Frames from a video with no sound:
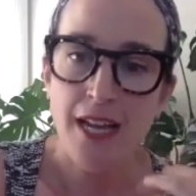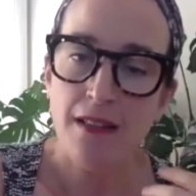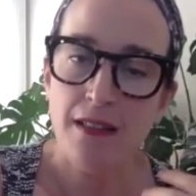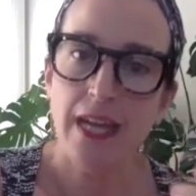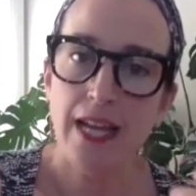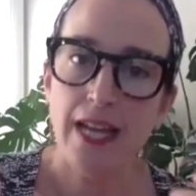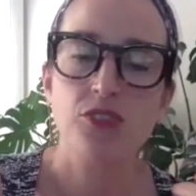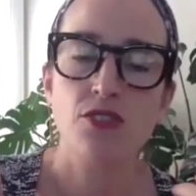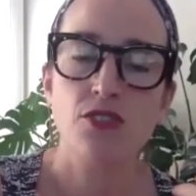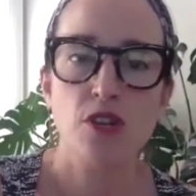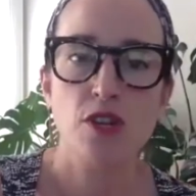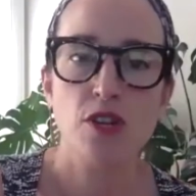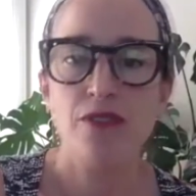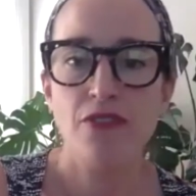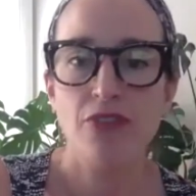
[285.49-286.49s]
let
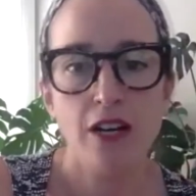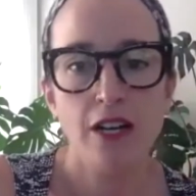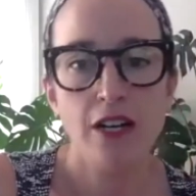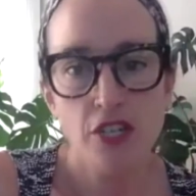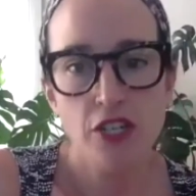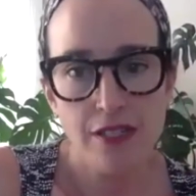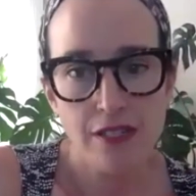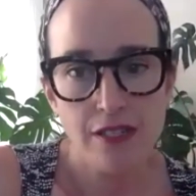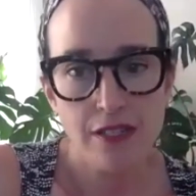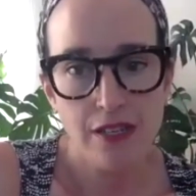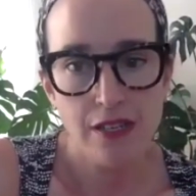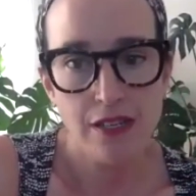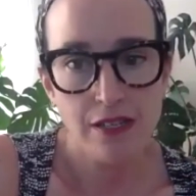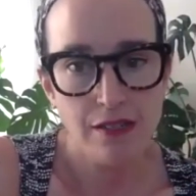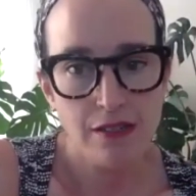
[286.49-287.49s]
stream of
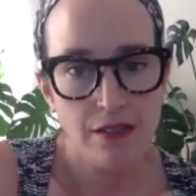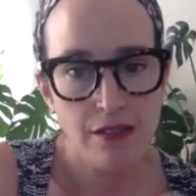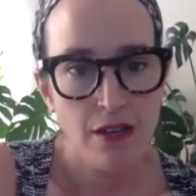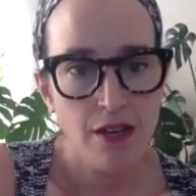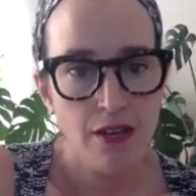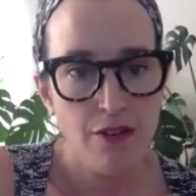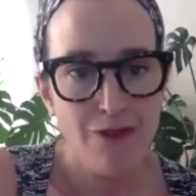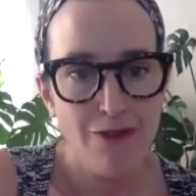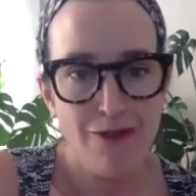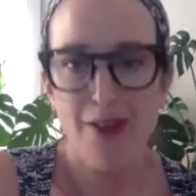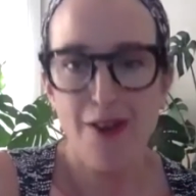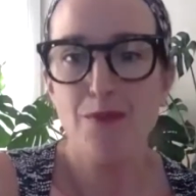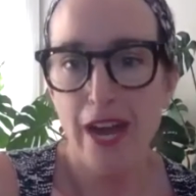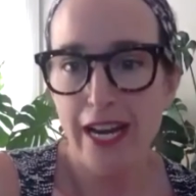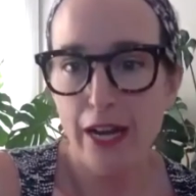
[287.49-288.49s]
consciousness
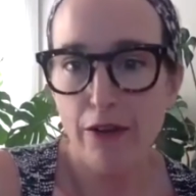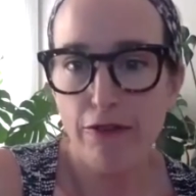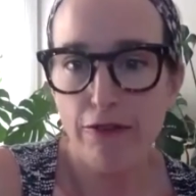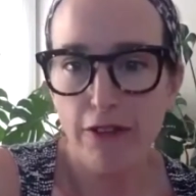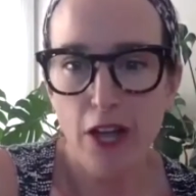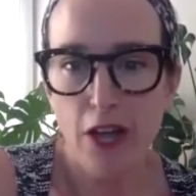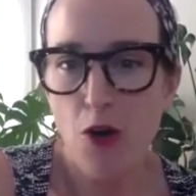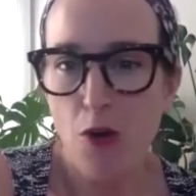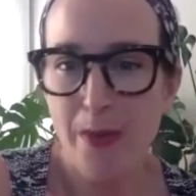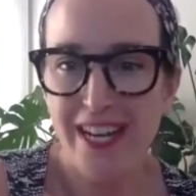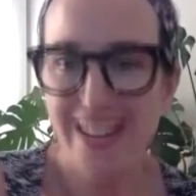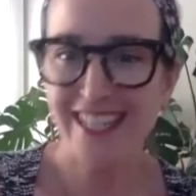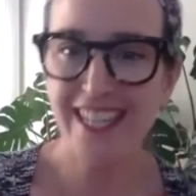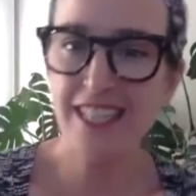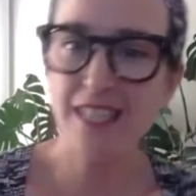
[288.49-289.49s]
from writing flow
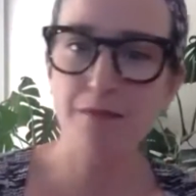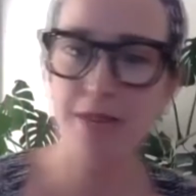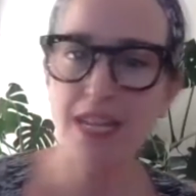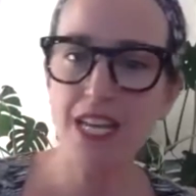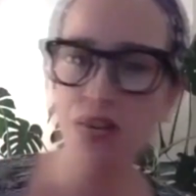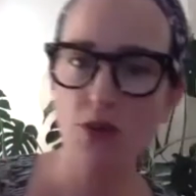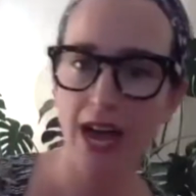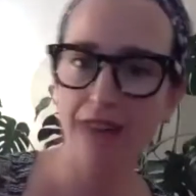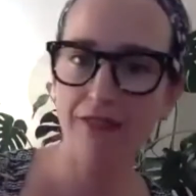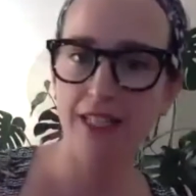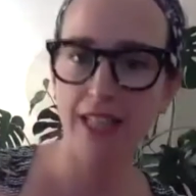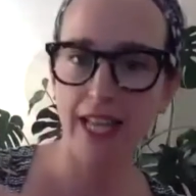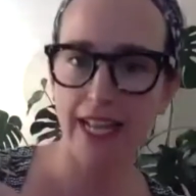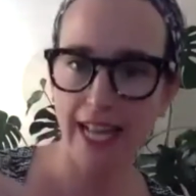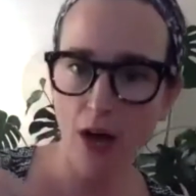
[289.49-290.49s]
but it doesn't mean you have to
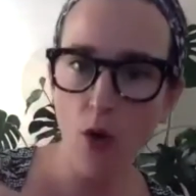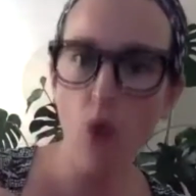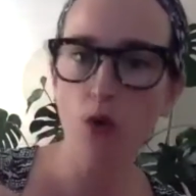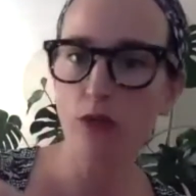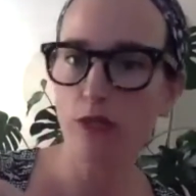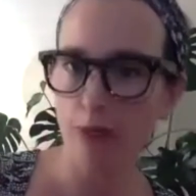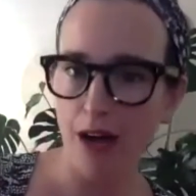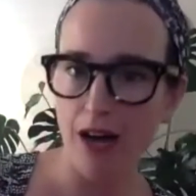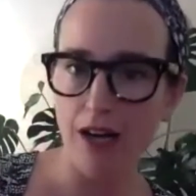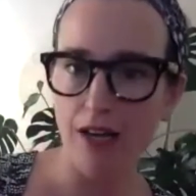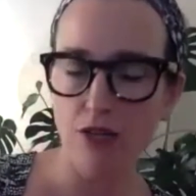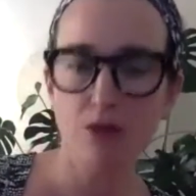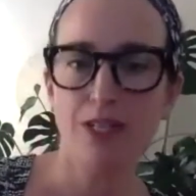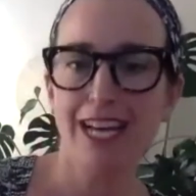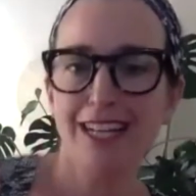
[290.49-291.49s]
like hold up a
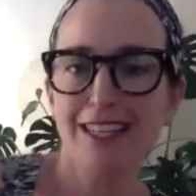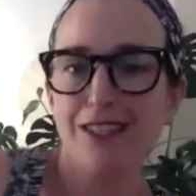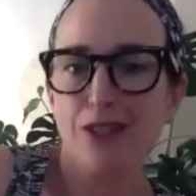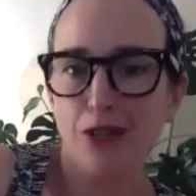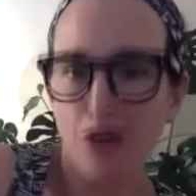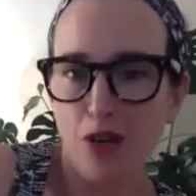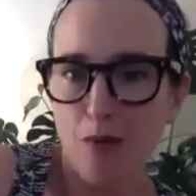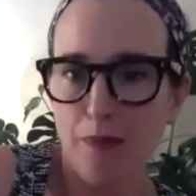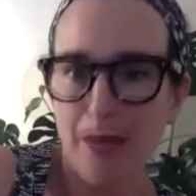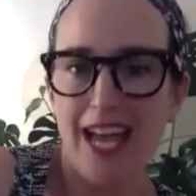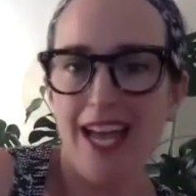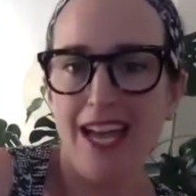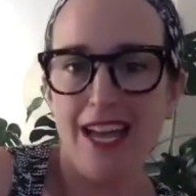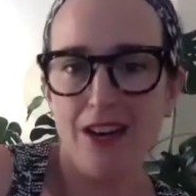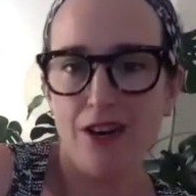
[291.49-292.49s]
utensil or a
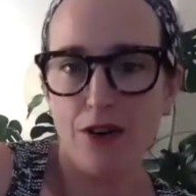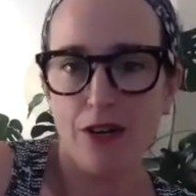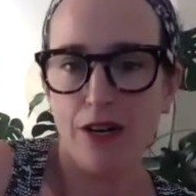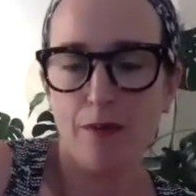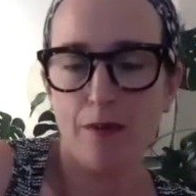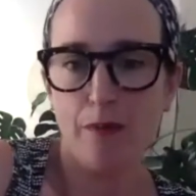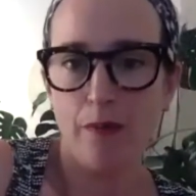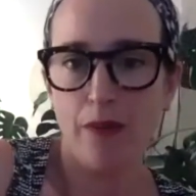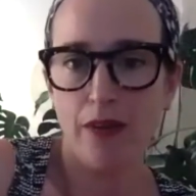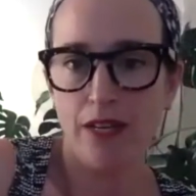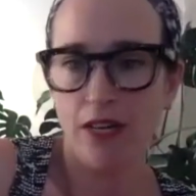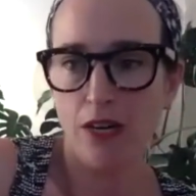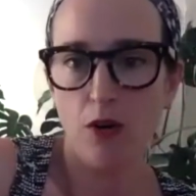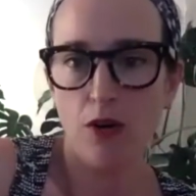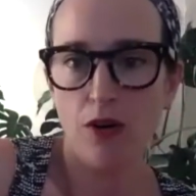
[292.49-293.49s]
pen or you
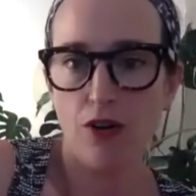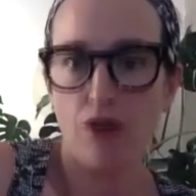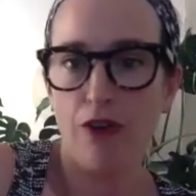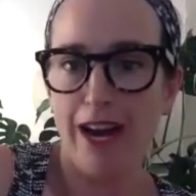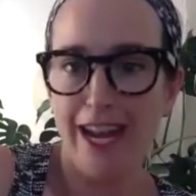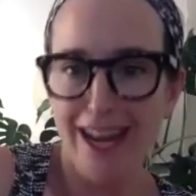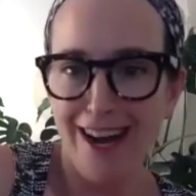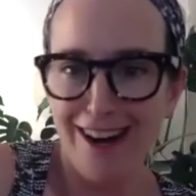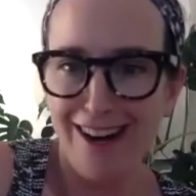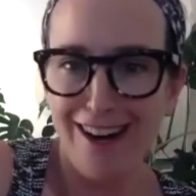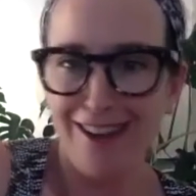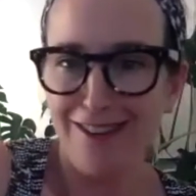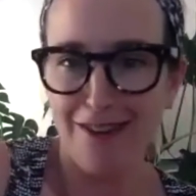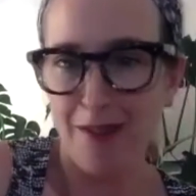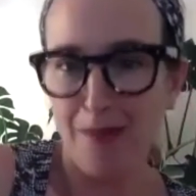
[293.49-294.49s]
know
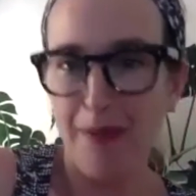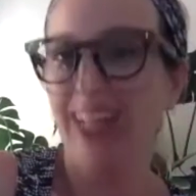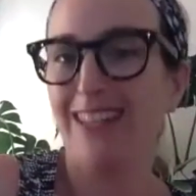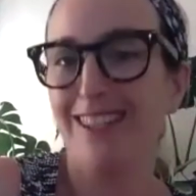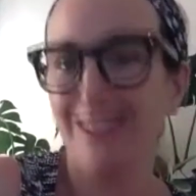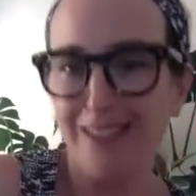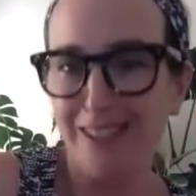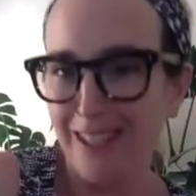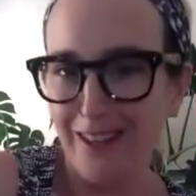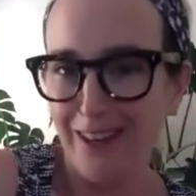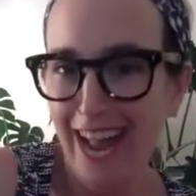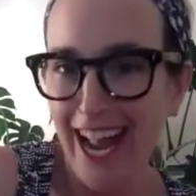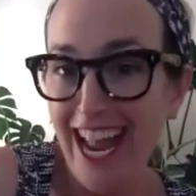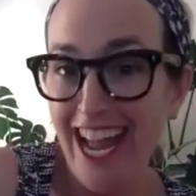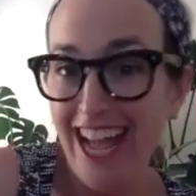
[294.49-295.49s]
crayon or a pencil in your
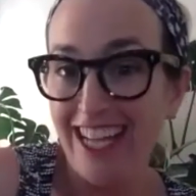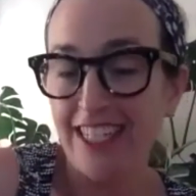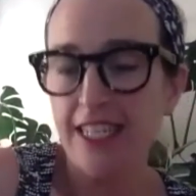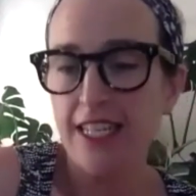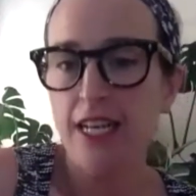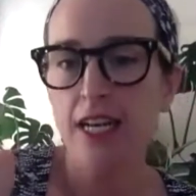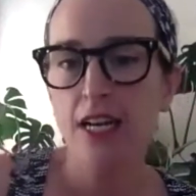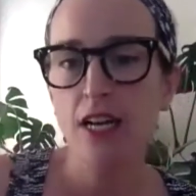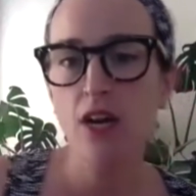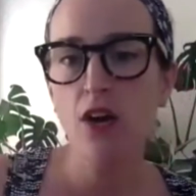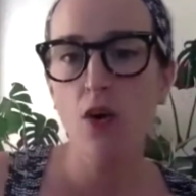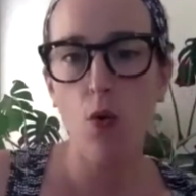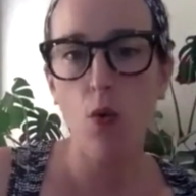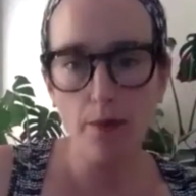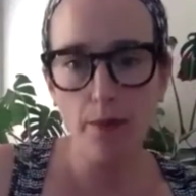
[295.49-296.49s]
hand
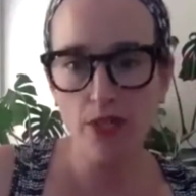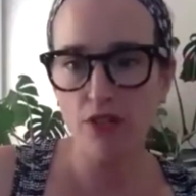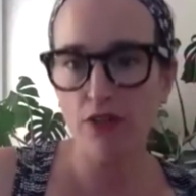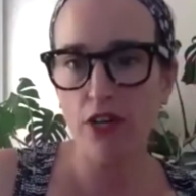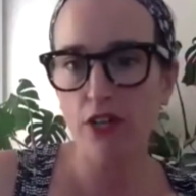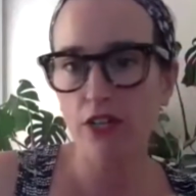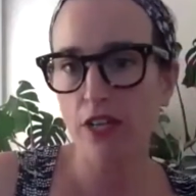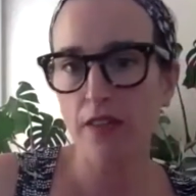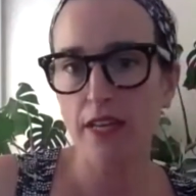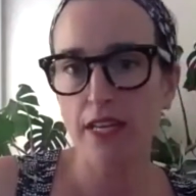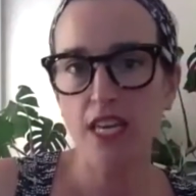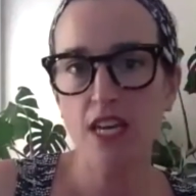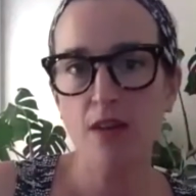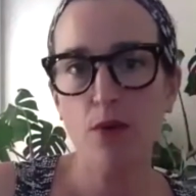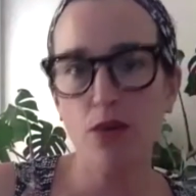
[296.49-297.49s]
or put your fingers on the
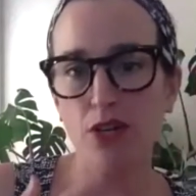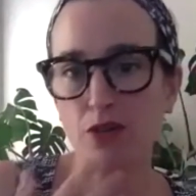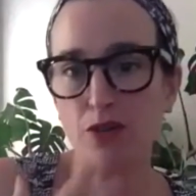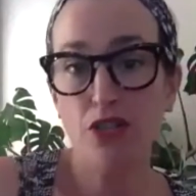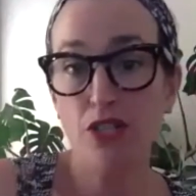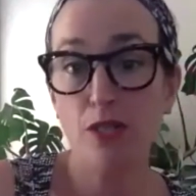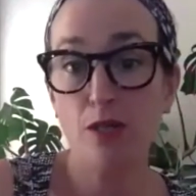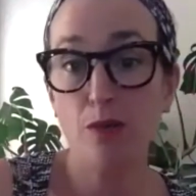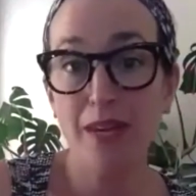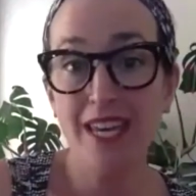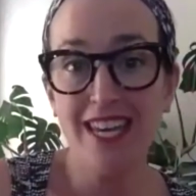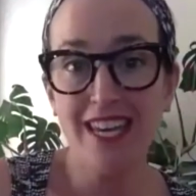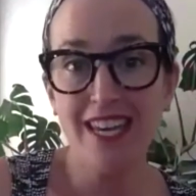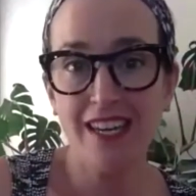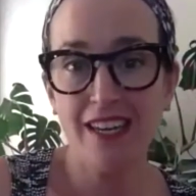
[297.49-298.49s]
keyboard you can just speak